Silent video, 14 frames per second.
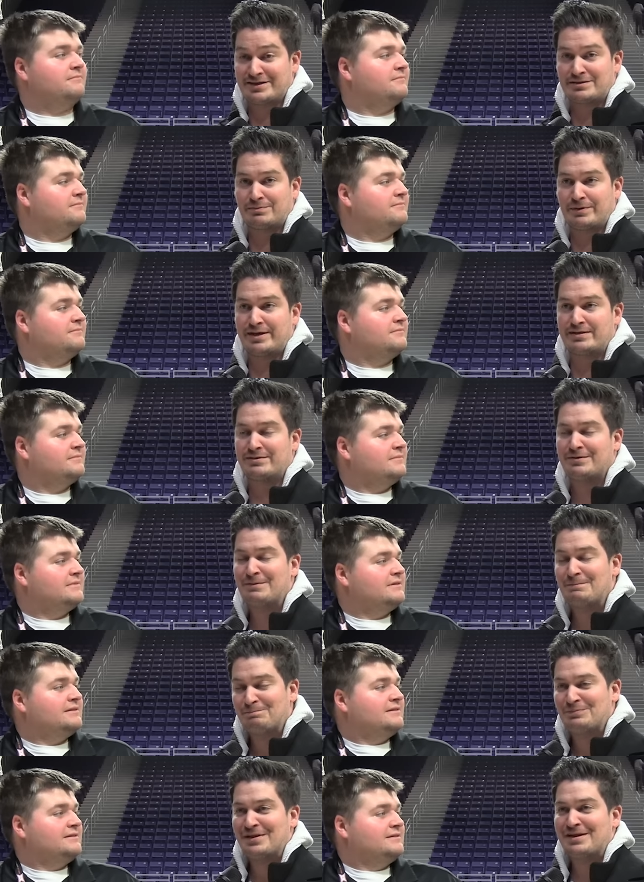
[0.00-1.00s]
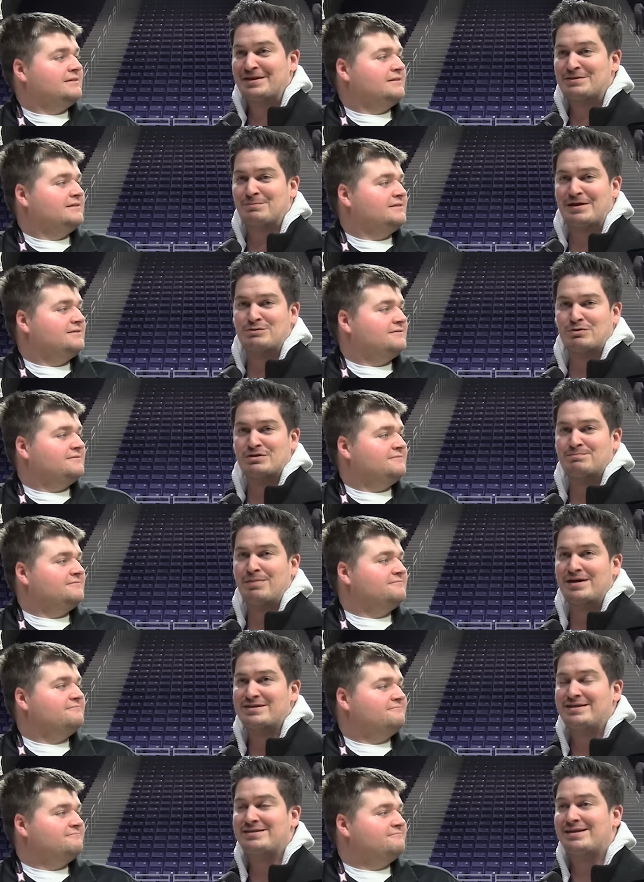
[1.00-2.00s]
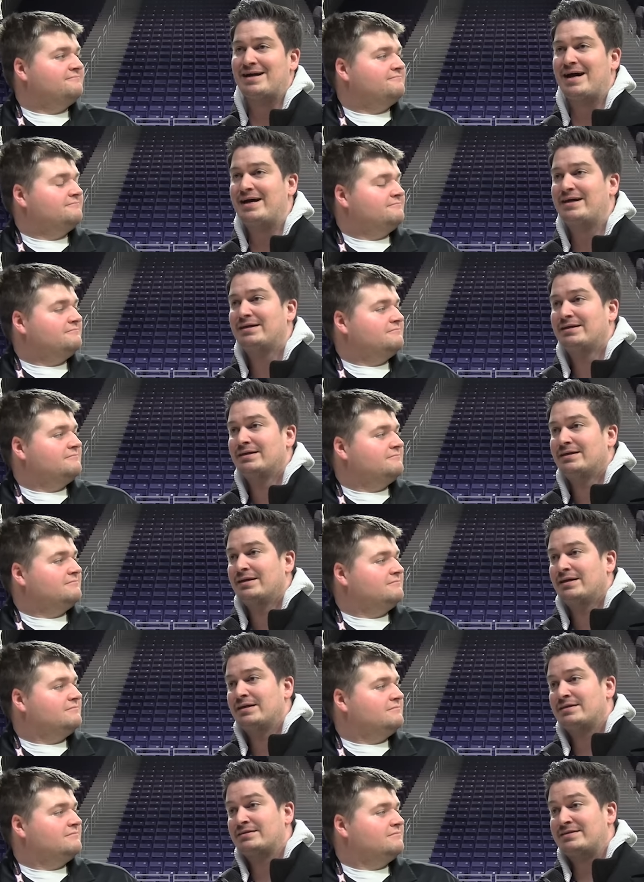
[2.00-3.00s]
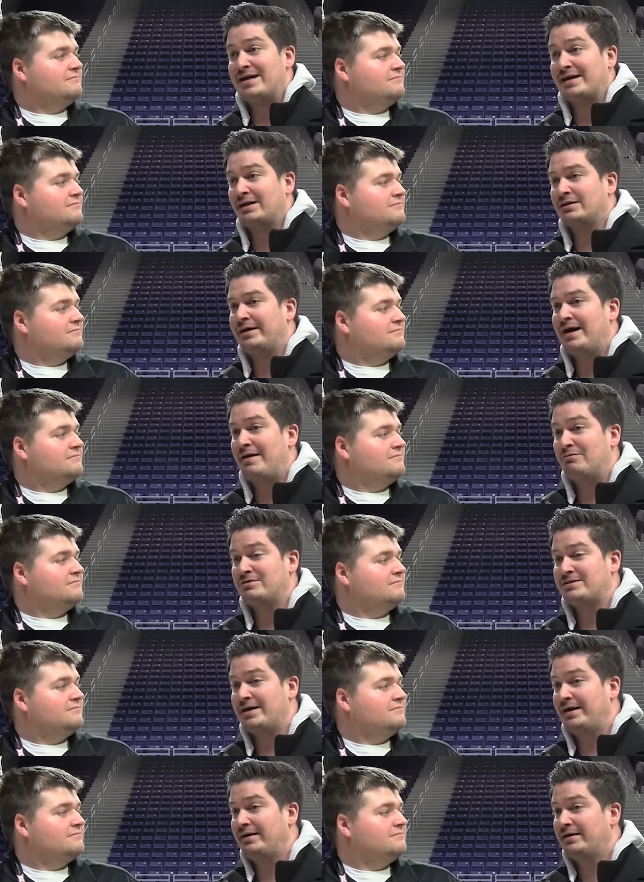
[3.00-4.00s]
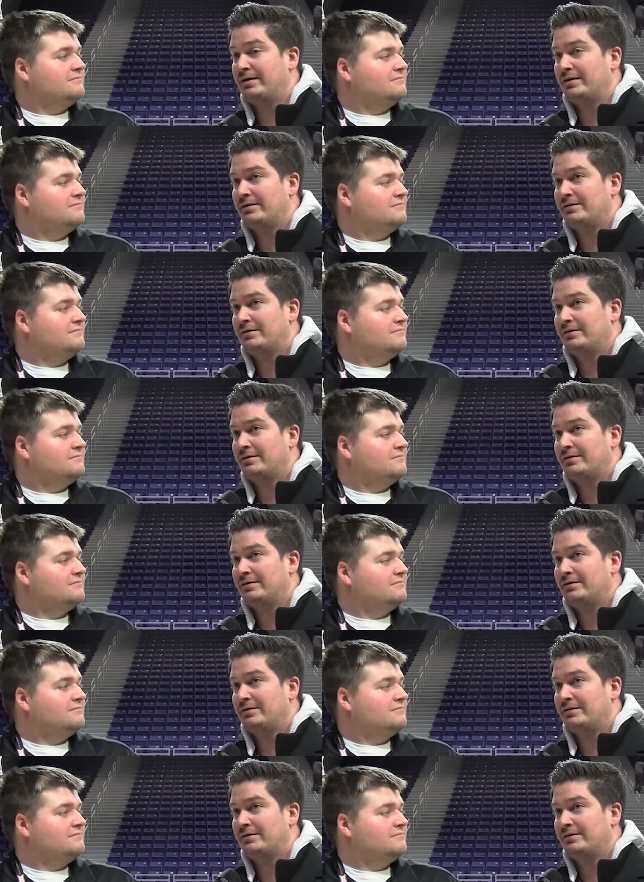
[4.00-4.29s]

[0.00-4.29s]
Speaker 1: this place, this place was buzzing tonight. Secondly, I would say,